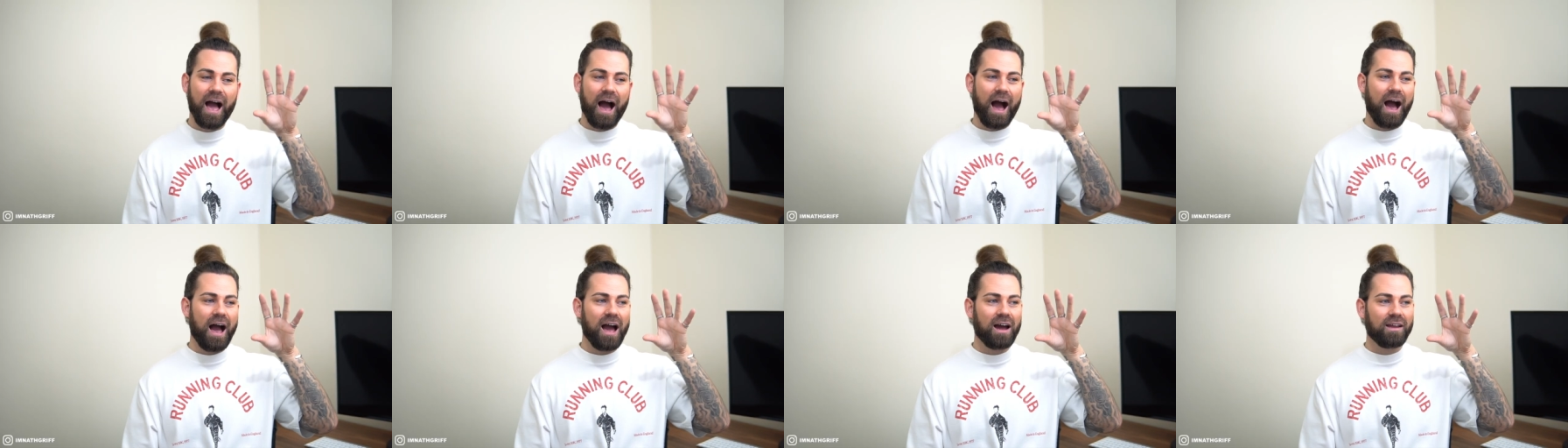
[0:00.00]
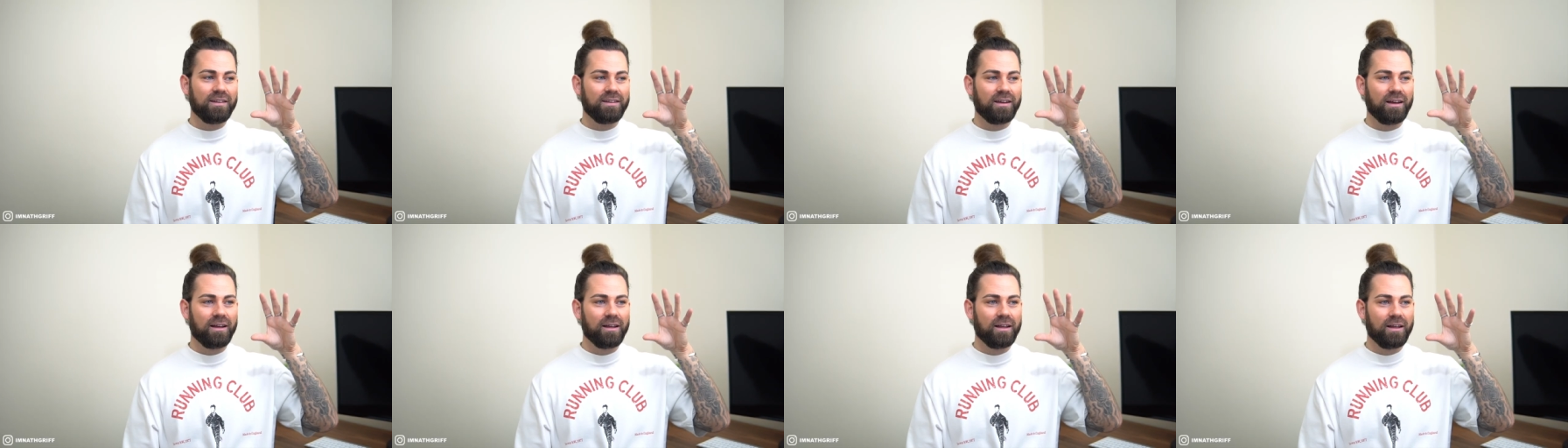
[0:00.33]

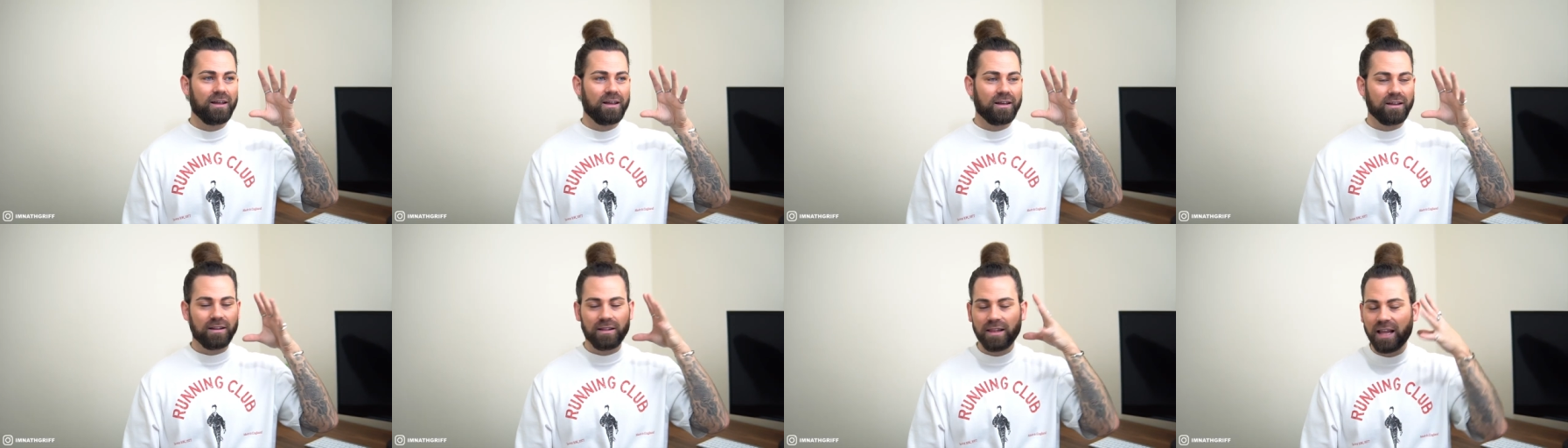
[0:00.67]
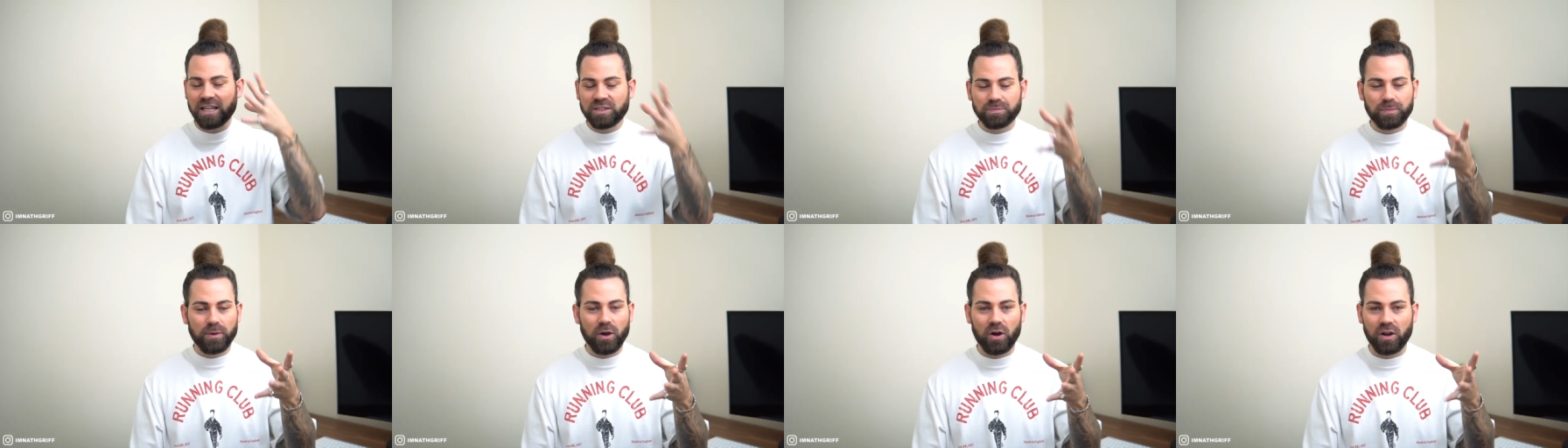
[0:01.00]
and
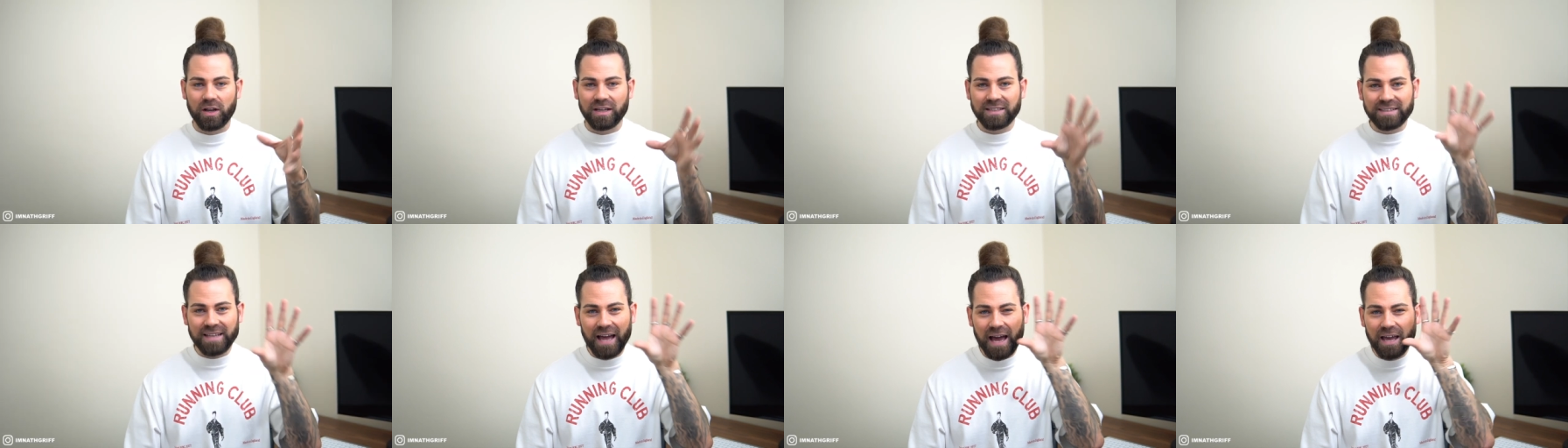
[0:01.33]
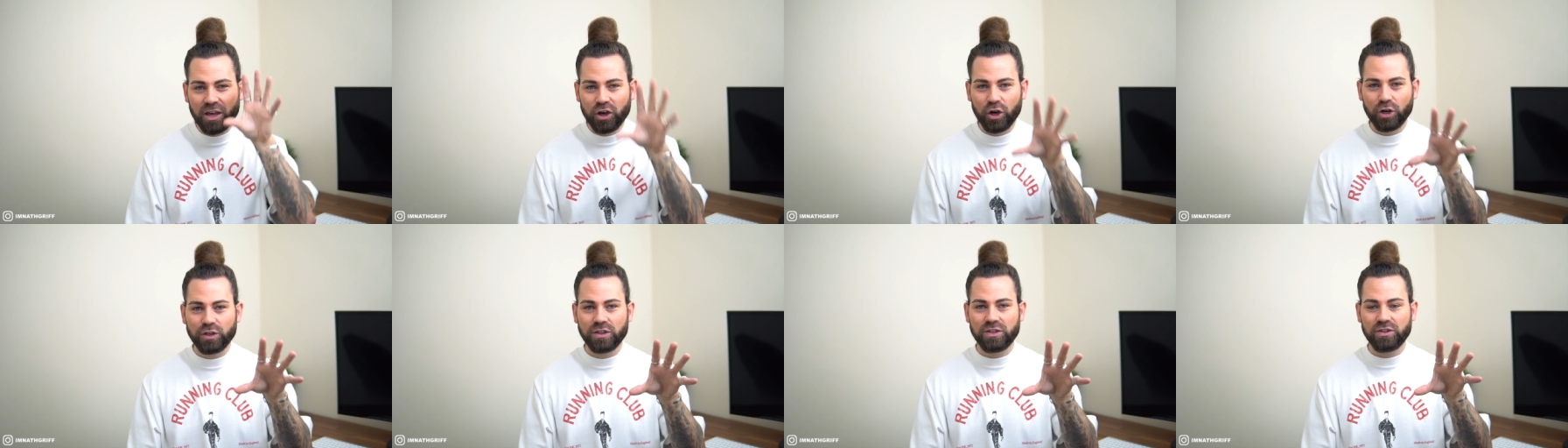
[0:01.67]
let's be honest, I
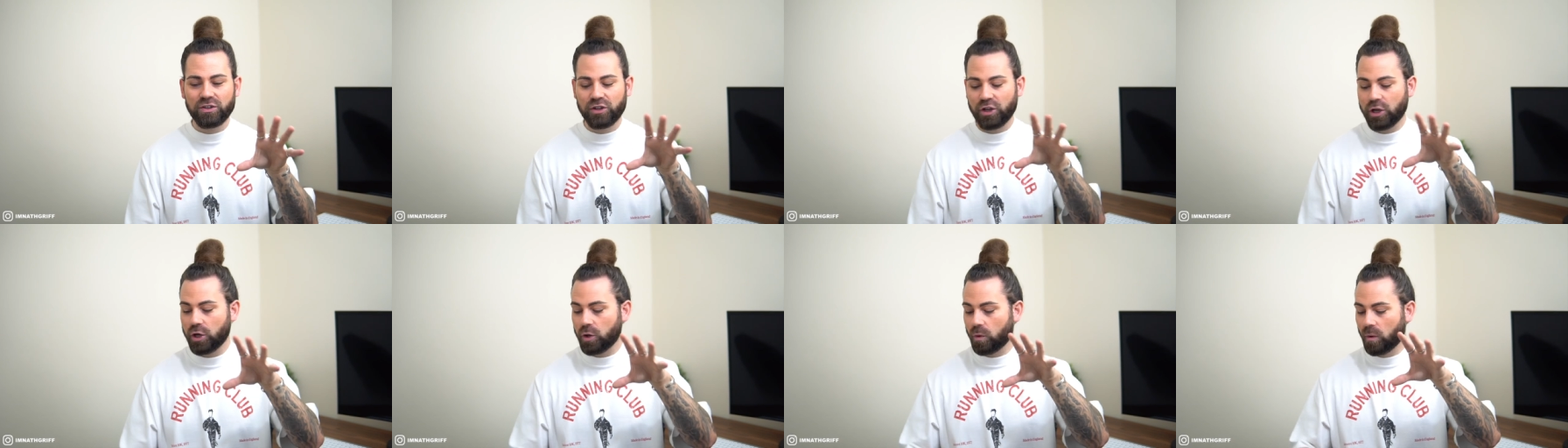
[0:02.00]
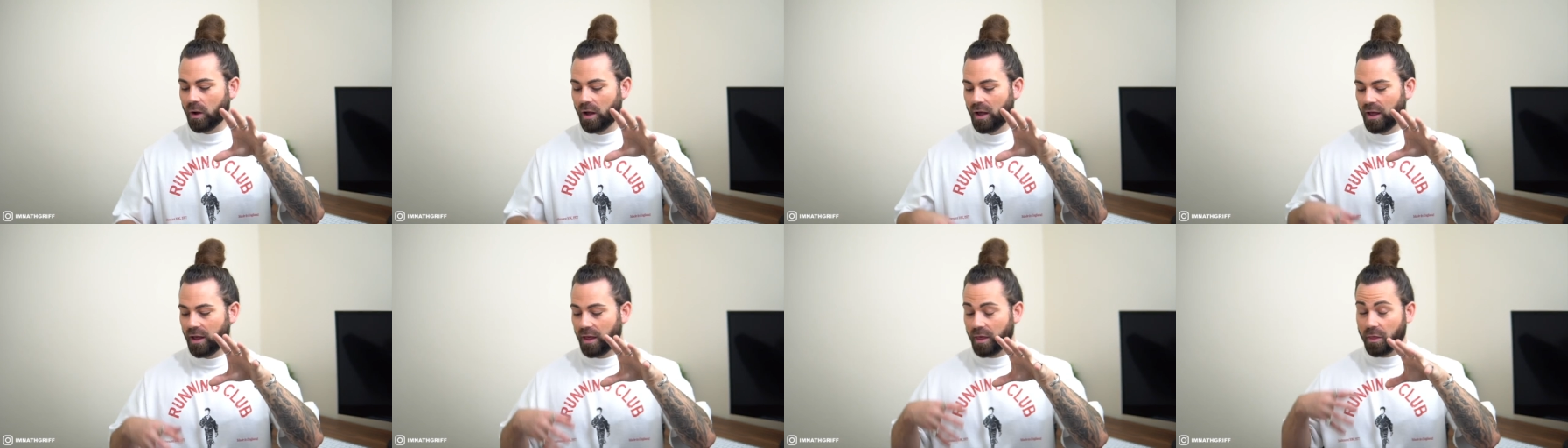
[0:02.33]
couldn't do